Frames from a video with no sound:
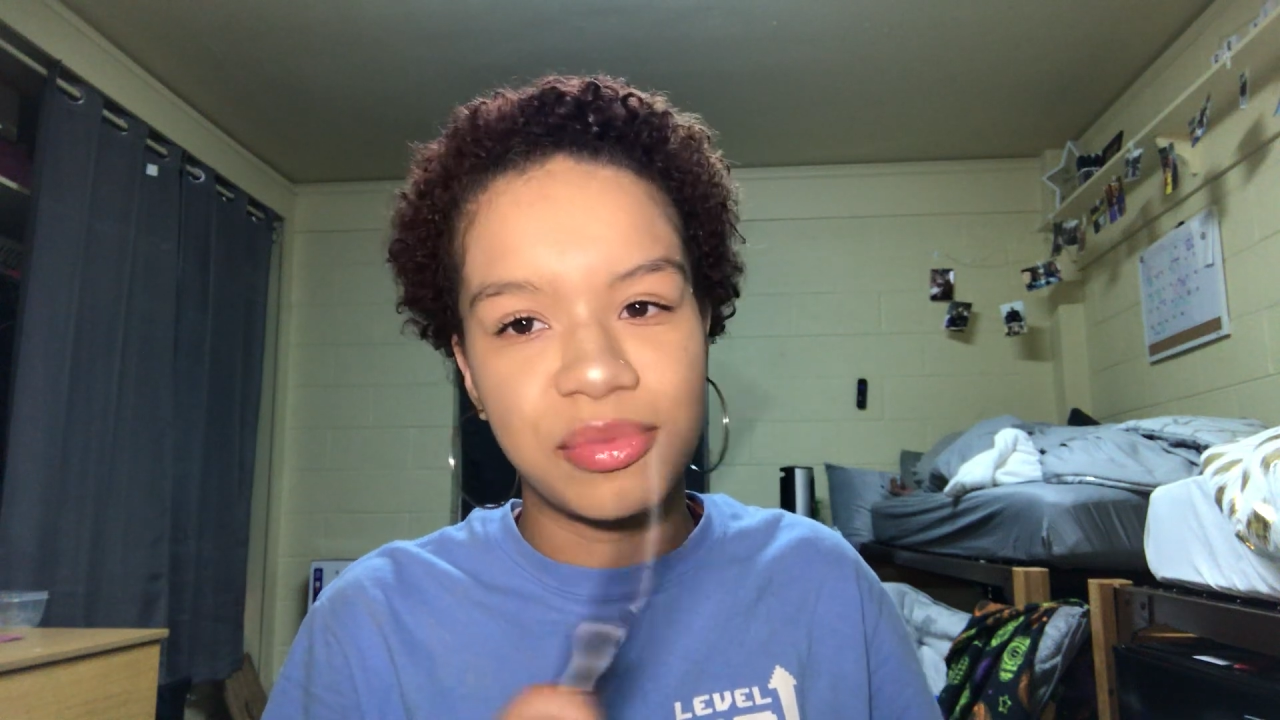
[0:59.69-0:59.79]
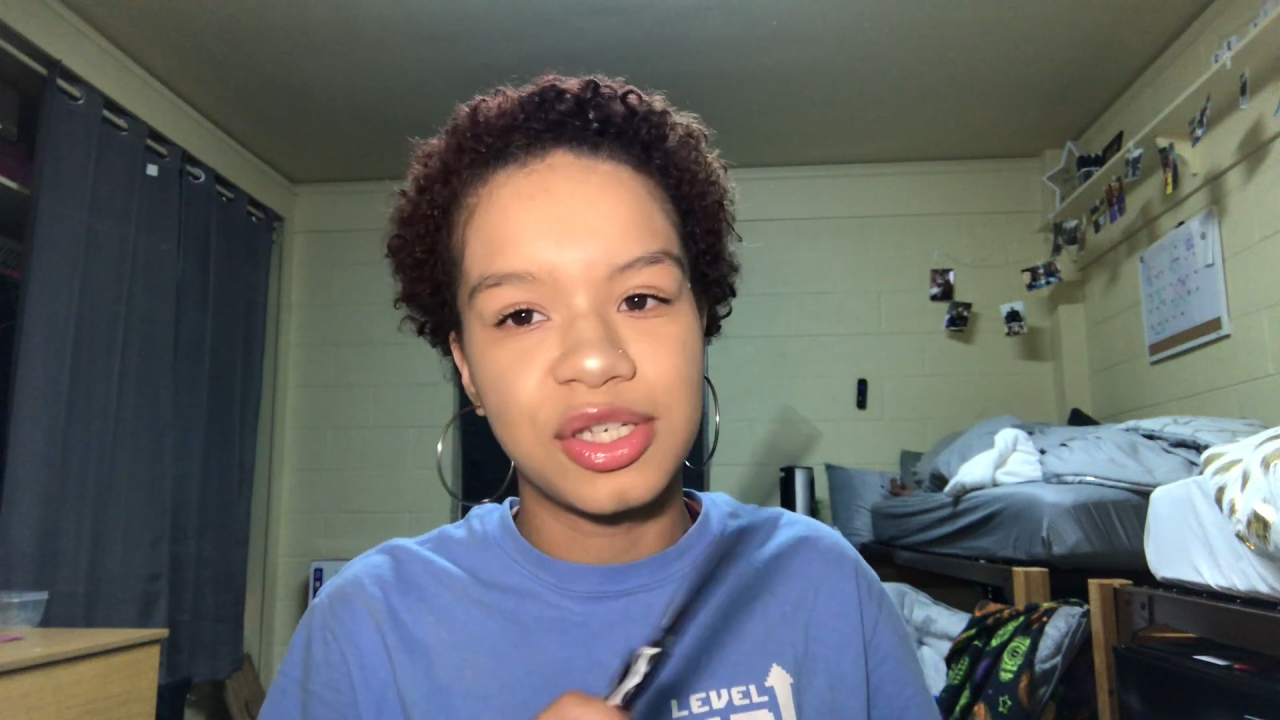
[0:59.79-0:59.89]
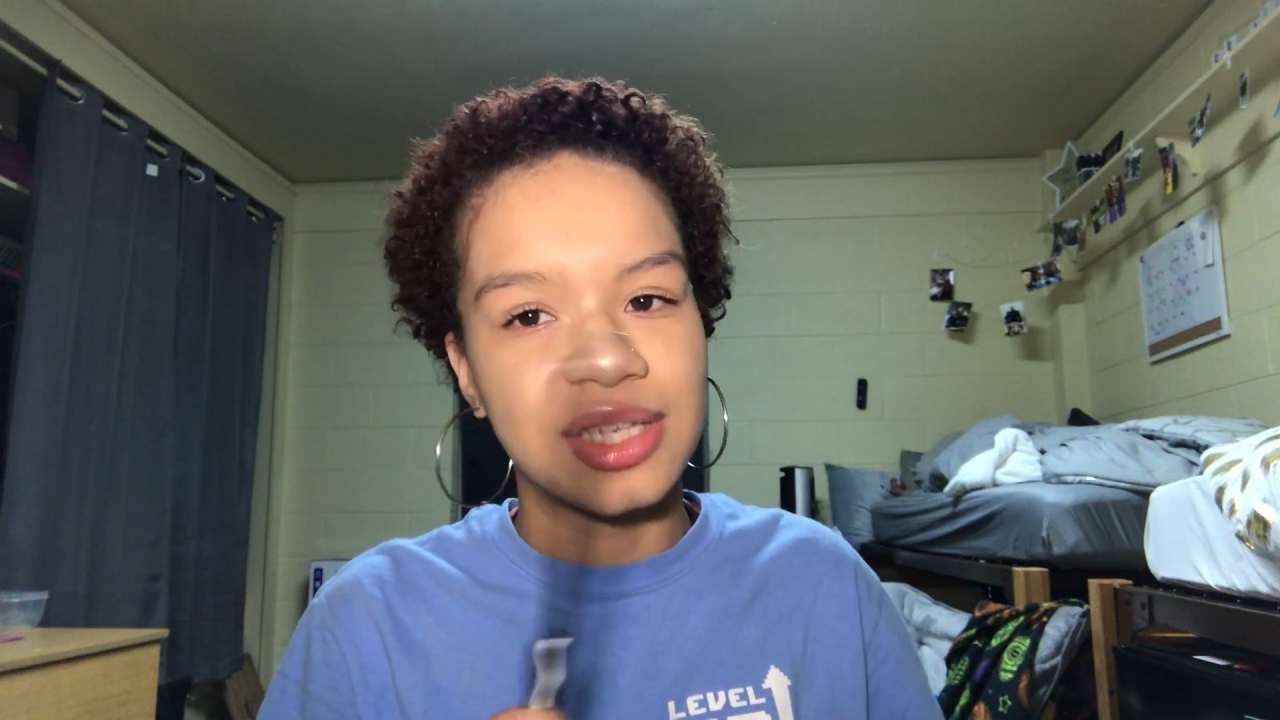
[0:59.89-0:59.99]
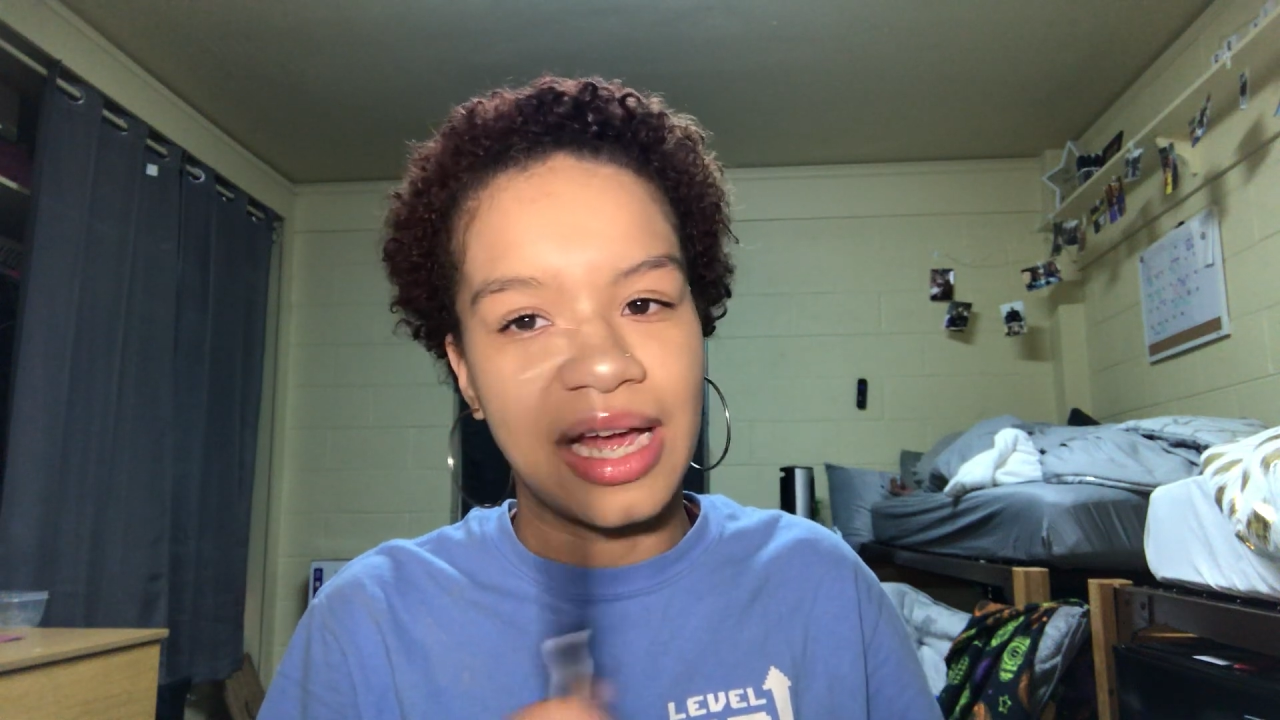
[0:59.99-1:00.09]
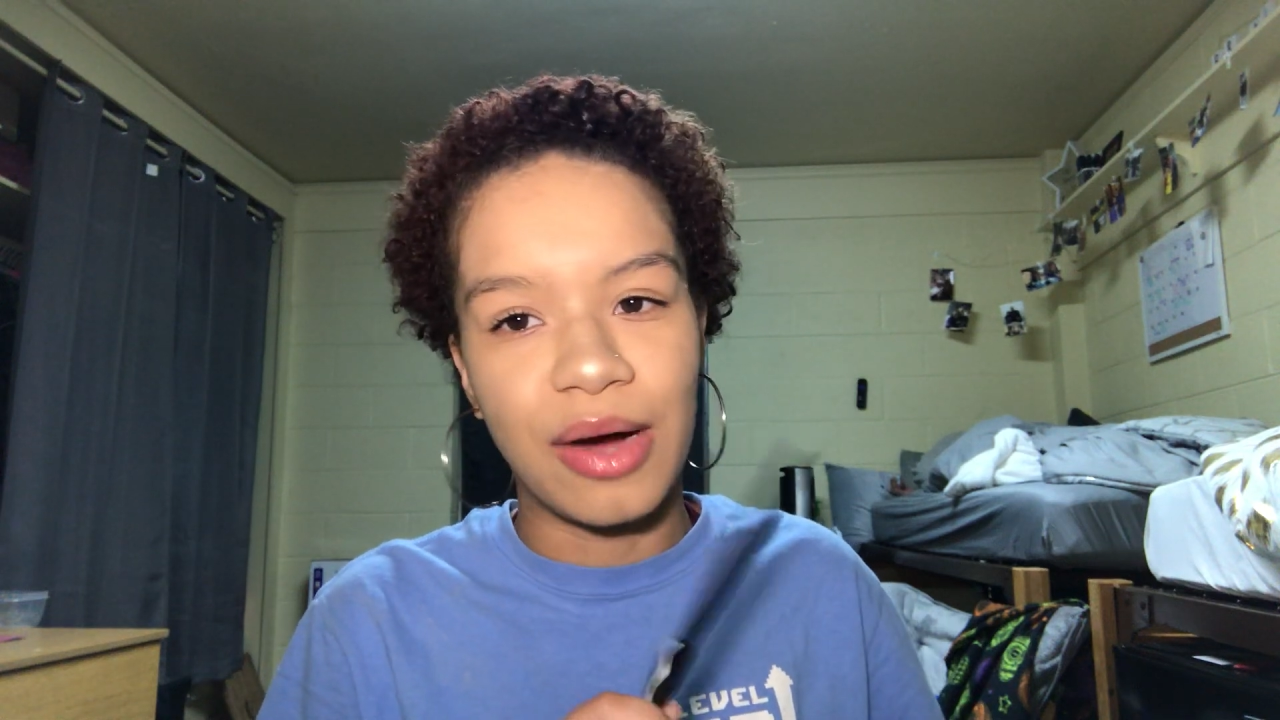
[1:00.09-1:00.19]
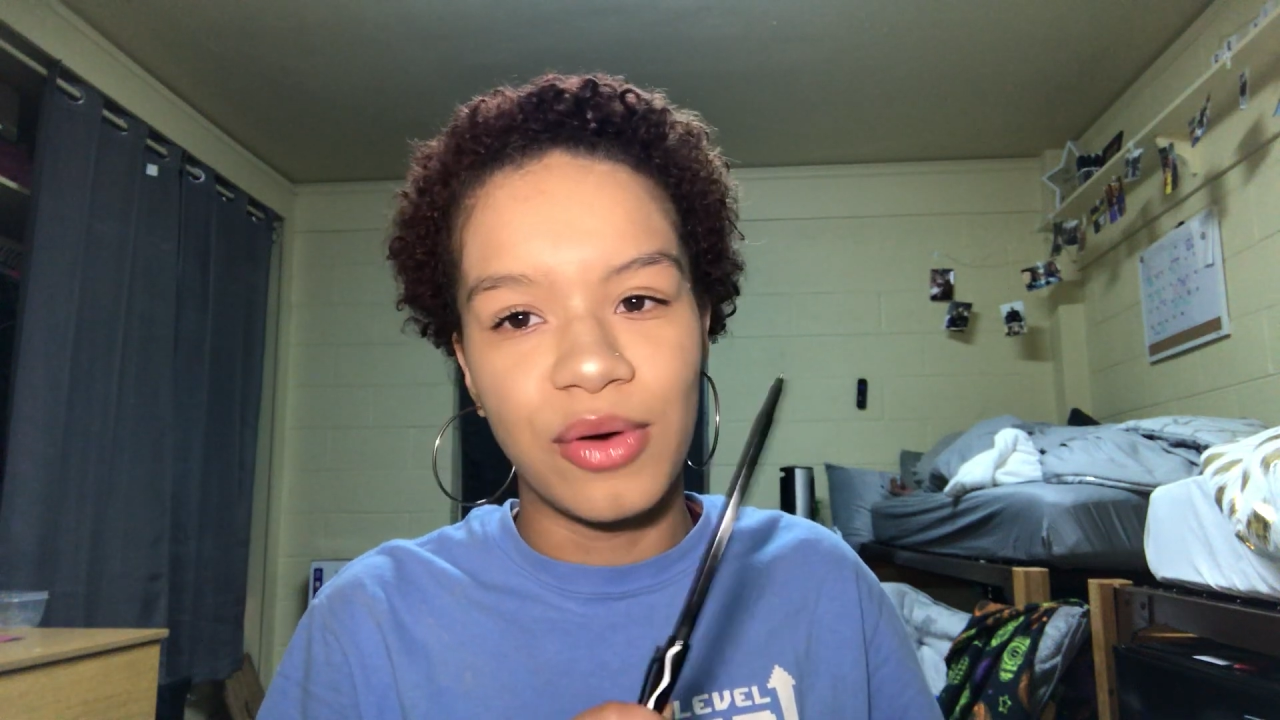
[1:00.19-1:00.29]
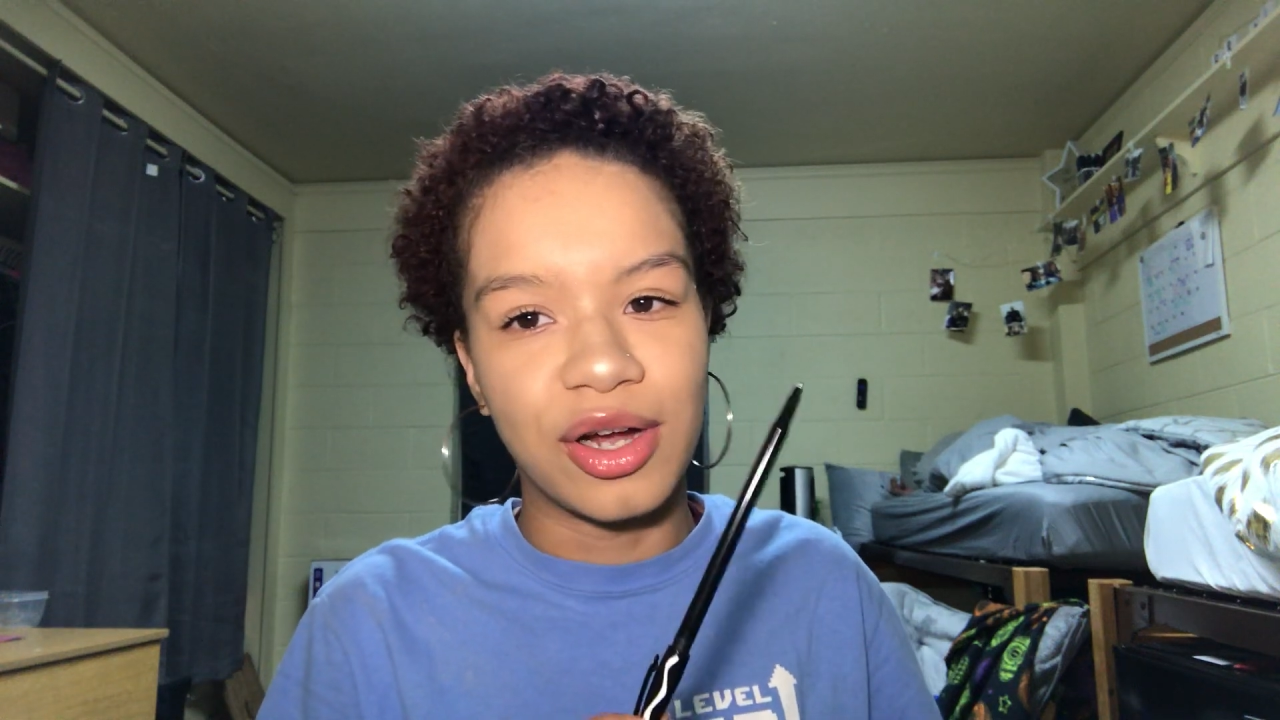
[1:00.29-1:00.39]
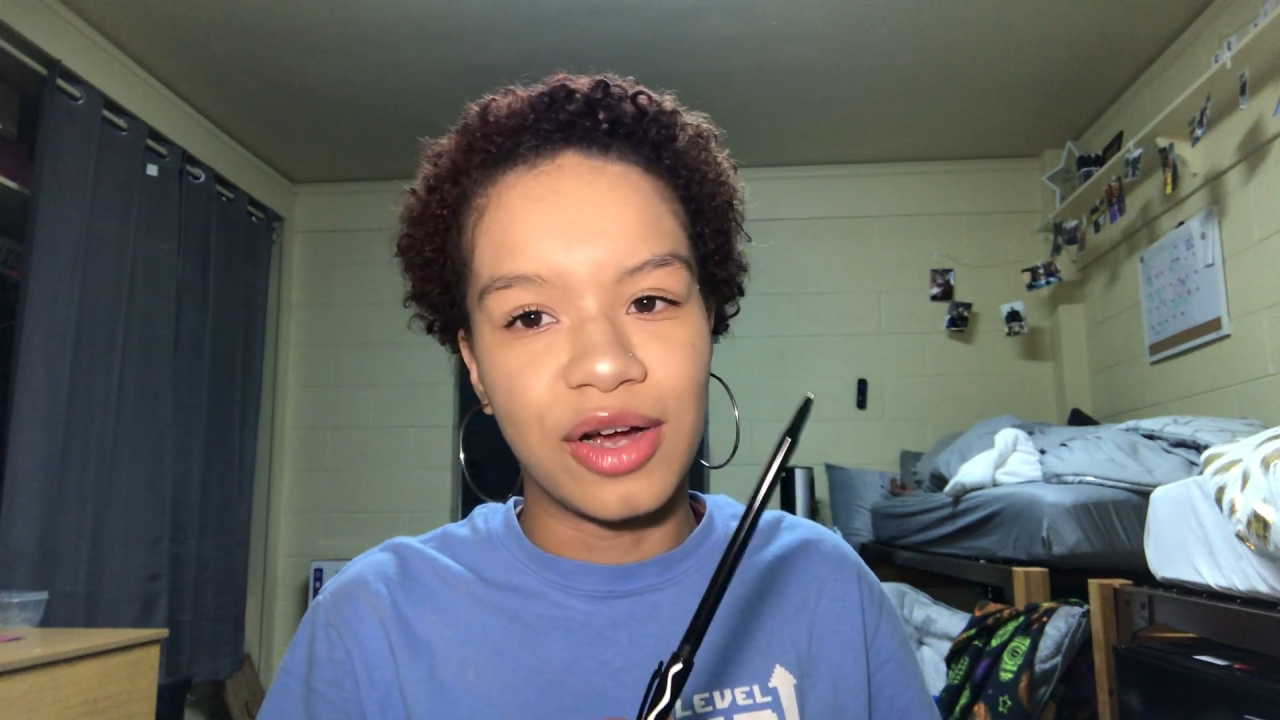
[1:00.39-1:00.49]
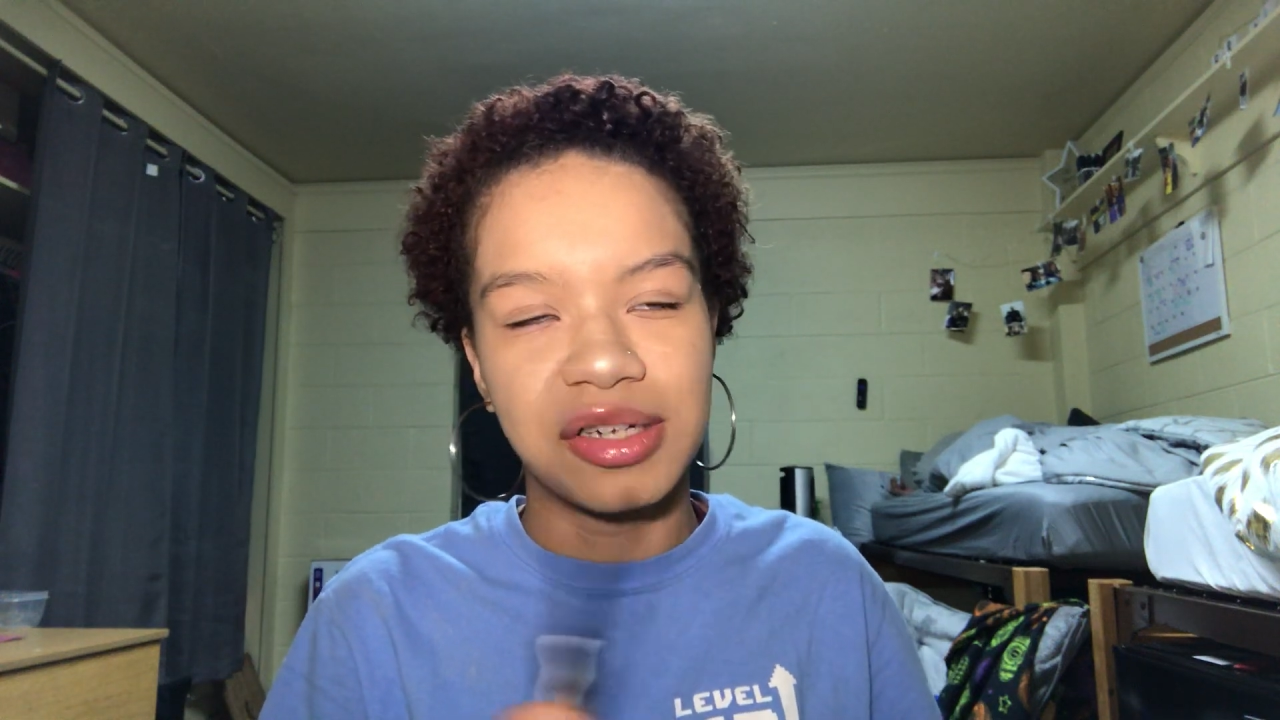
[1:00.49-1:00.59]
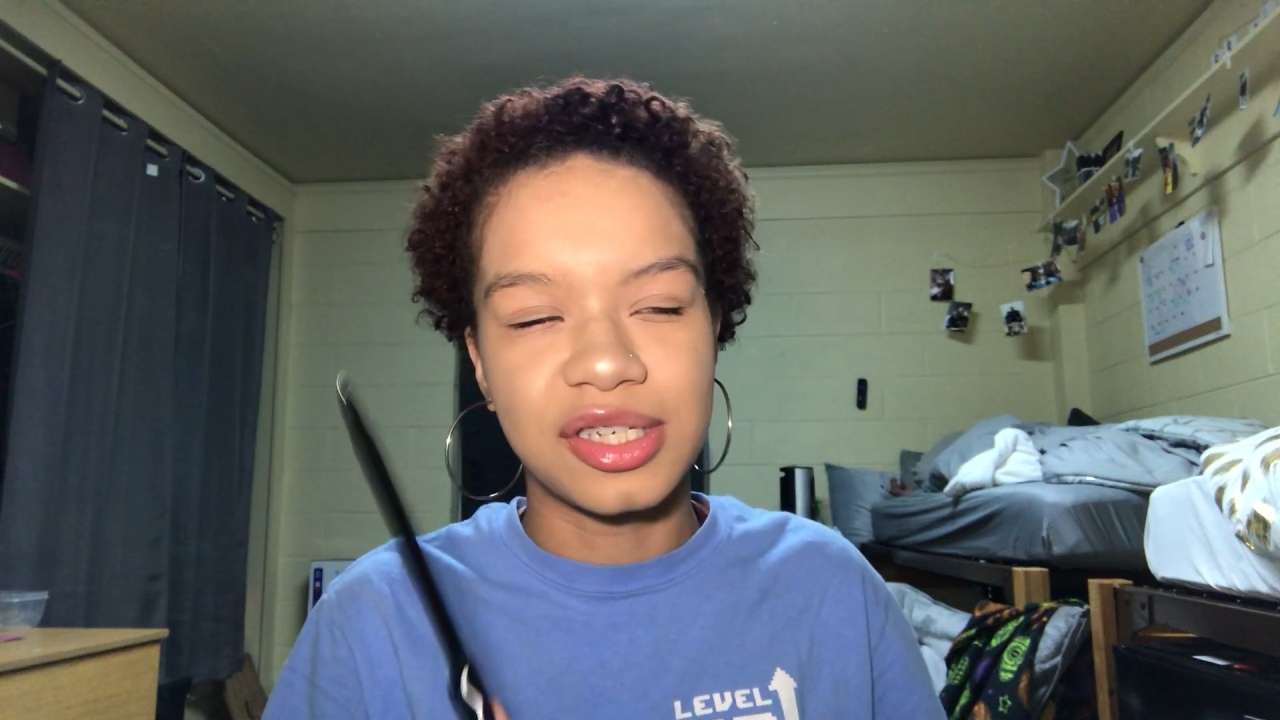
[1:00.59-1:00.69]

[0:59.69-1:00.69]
just an hour ago.